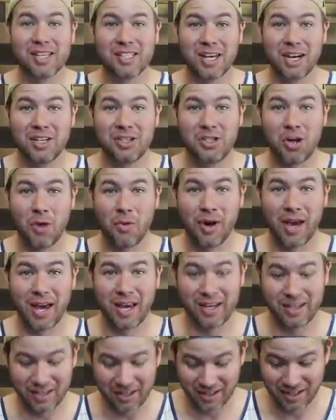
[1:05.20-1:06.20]
guys gotta
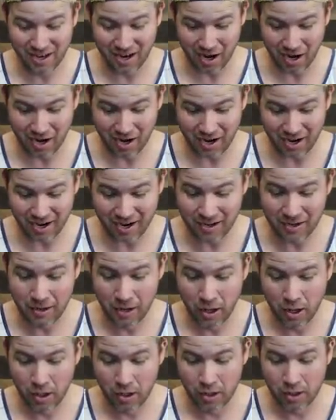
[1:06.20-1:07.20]
donate uh,
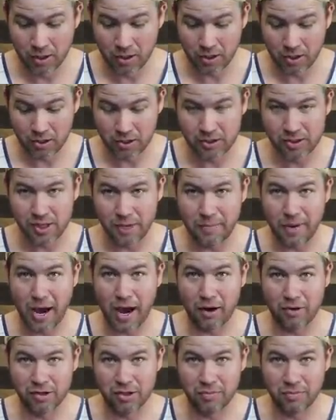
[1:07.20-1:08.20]

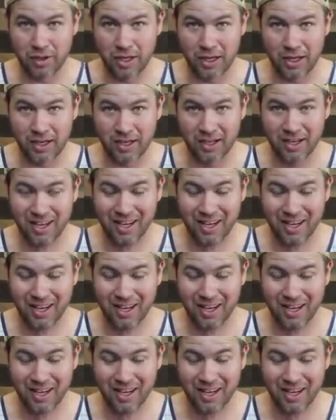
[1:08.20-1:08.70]
somehow to me